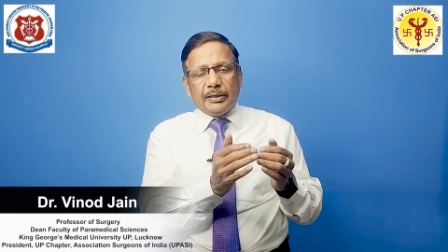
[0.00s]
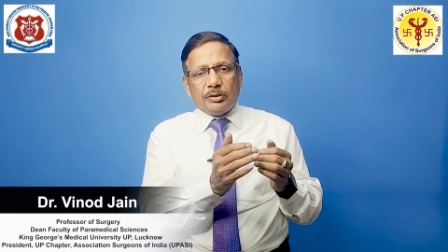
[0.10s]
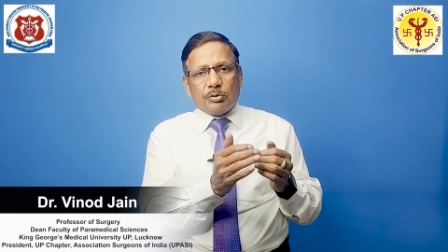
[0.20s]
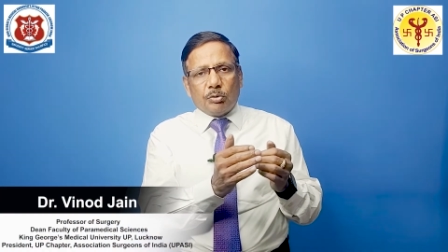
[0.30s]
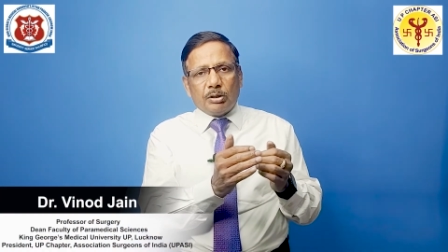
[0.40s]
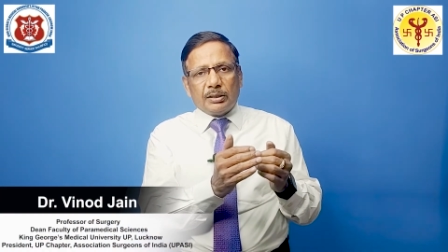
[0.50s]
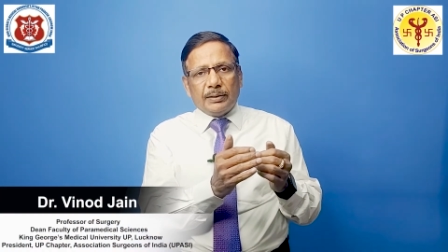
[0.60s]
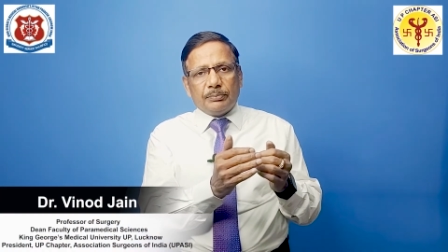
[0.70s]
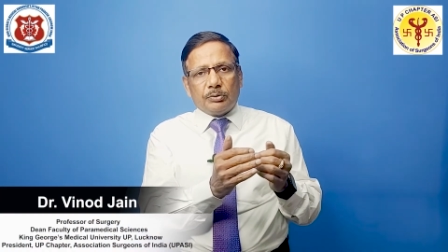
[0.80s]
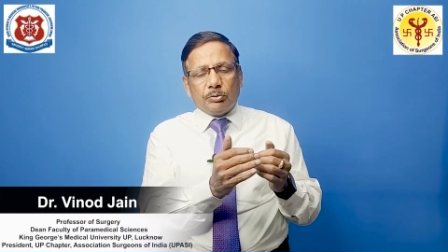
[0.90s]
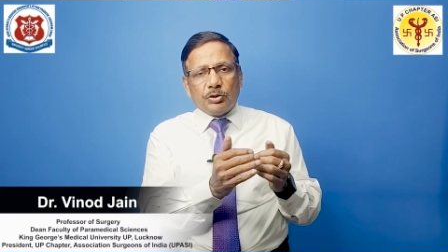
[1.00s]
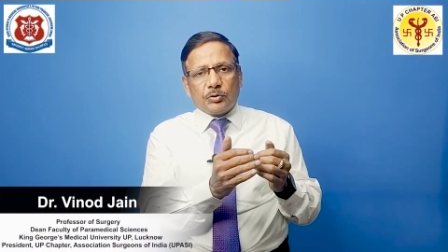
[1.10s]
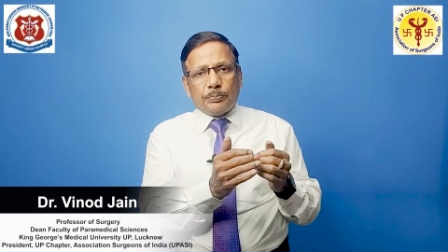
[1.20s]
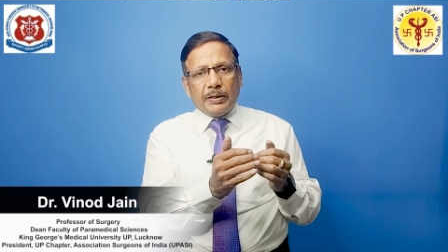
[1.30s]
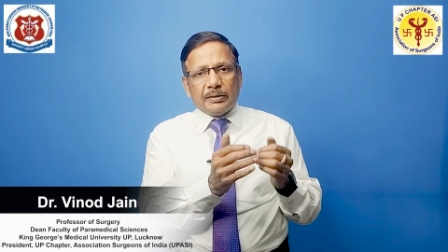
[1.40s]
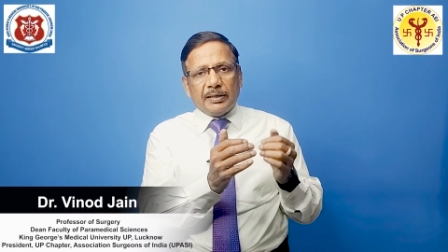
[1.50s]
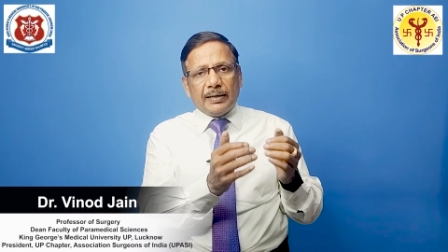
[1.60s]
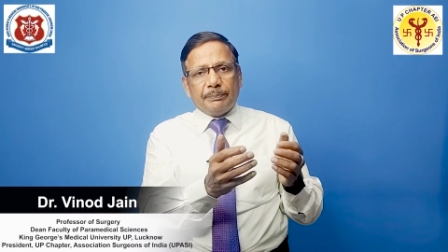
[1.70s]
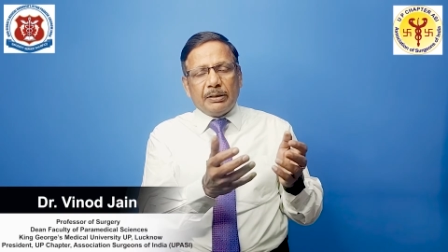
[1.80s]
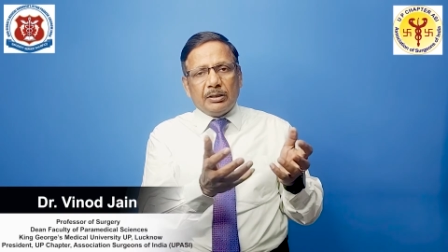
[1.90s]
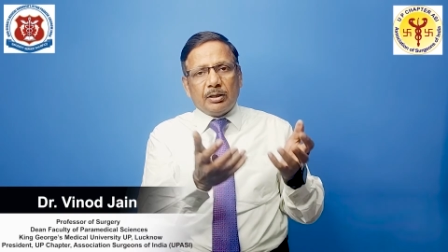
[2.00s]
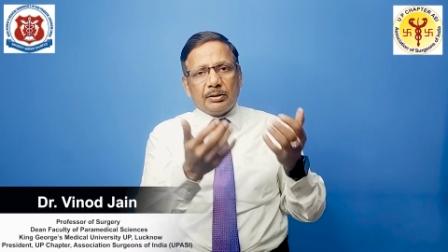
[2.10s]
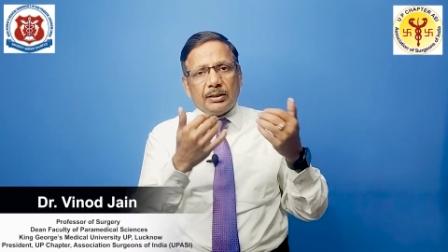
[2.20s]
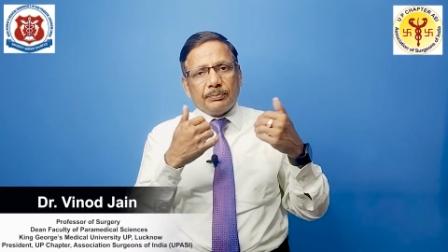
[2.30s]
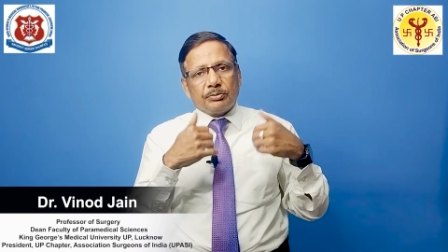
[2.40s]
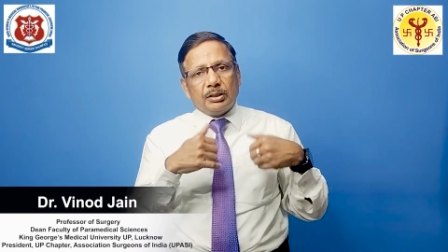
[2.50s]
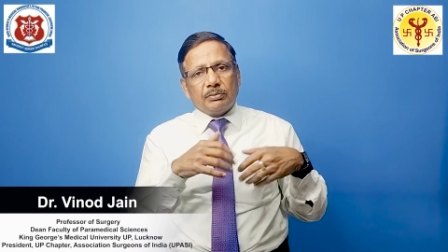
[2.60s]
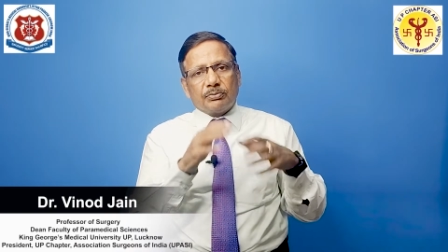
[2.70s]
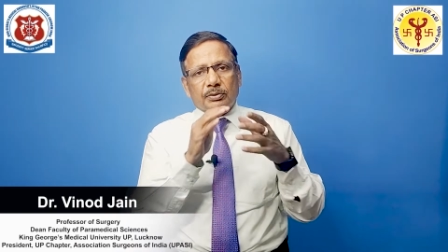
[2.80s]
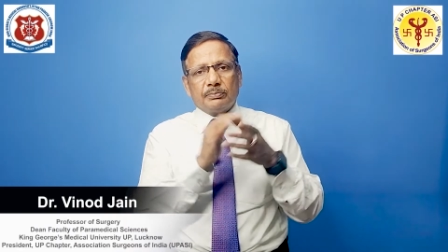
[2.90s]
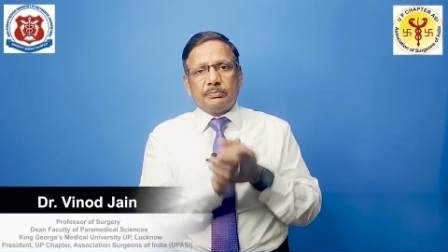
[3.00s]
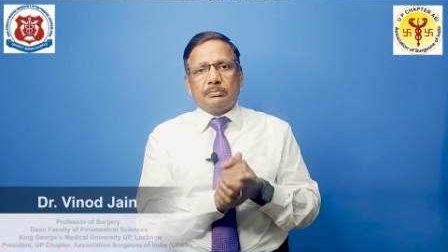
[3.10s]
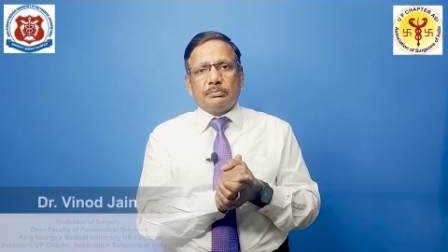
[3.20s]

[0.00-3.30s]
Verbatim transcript: and told them to spend that money on themselves,